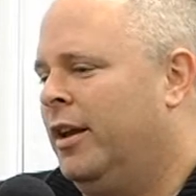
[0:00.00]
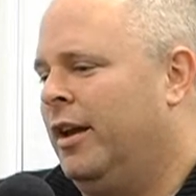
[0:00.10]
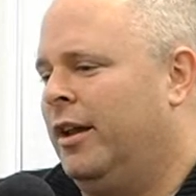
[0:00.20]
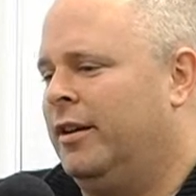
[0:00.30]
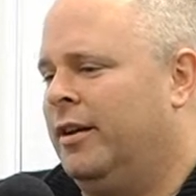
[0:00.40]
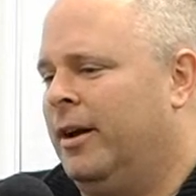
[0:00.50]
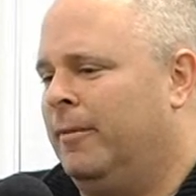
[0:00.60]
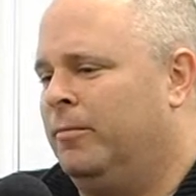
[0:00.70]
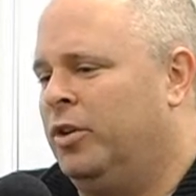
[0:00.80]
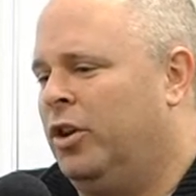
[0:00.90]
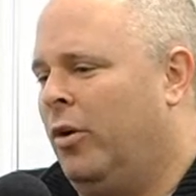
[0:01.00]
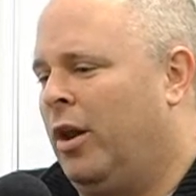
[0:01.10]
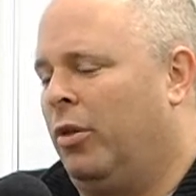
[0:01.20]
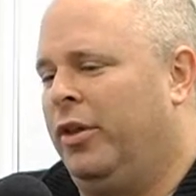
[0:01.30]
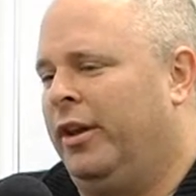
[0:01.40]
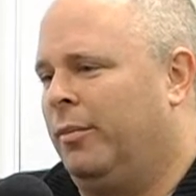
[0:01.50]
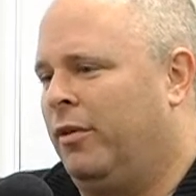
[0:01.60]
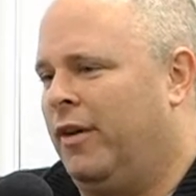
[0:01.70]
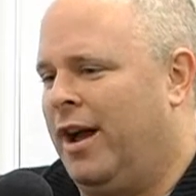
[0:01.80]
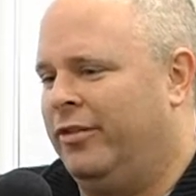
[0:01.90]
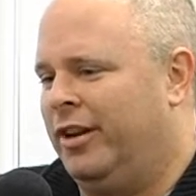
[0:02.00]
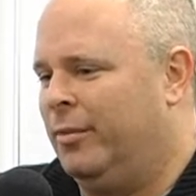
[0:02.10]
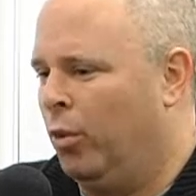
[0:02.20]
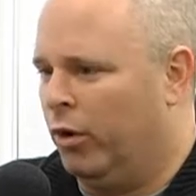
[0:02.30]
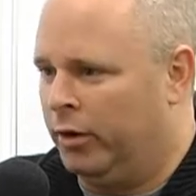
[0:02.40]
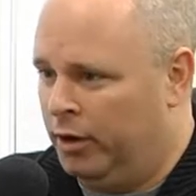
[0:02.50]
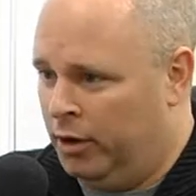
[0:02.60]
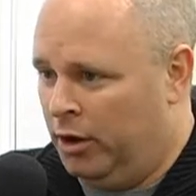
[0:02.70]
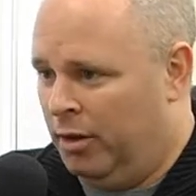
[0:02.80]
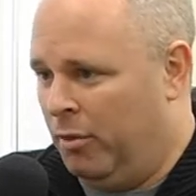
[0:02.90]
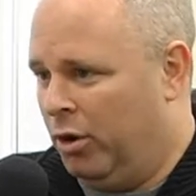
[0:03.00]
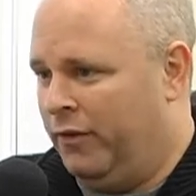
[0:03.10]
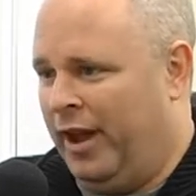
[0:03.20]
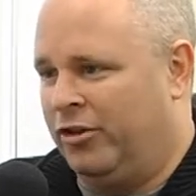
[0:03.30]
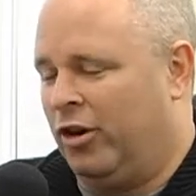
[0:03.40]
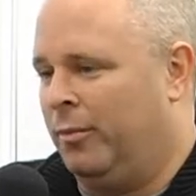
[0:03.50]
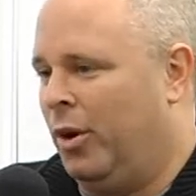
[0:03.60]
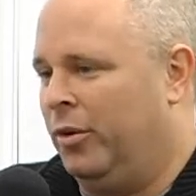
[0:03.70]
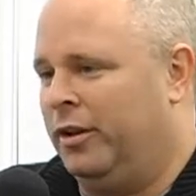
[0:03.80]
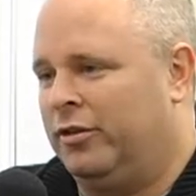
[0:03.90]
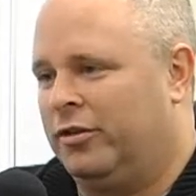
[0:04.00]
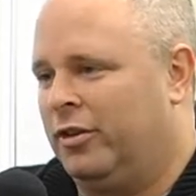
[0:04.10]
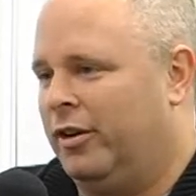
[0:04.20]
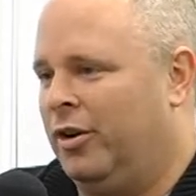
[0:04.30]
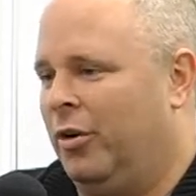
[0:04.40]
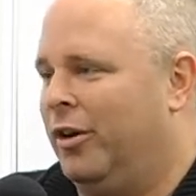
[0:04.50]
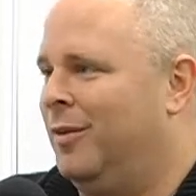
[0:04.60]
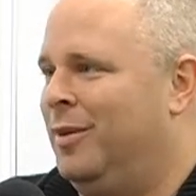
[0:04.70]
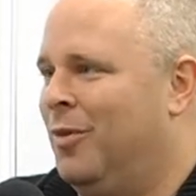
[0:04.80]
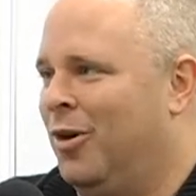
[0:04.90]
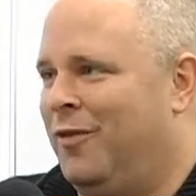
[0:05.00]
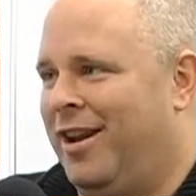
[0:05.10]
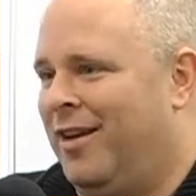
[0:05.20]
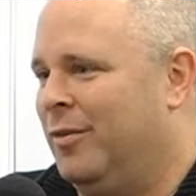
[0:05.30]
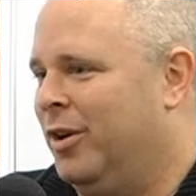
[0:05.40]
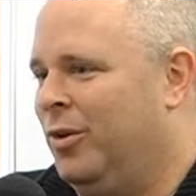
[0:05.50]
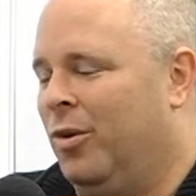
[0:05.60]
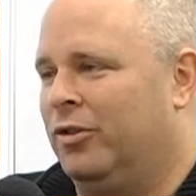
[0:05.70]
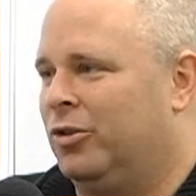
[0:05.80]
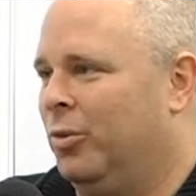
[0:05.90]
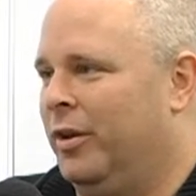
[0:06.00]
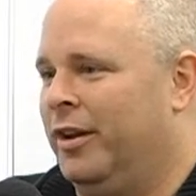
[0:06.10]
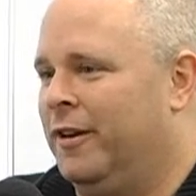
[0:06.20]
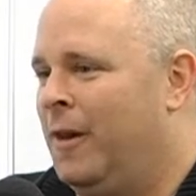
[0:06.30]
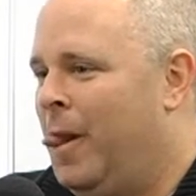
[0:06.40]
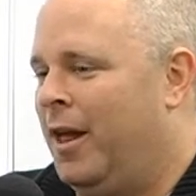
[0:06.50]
And, I don't think it provides any more motivation. Our opponents, are going to be motivated. Everybody wants to win.